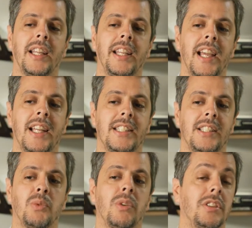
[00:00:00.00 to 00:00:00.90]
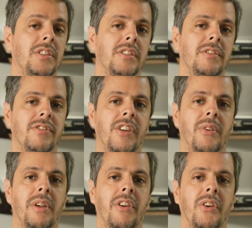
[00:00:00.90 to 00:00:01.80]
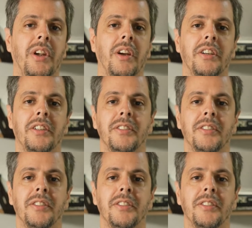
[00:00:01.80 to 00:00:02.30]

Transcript: yet it was very, very hard.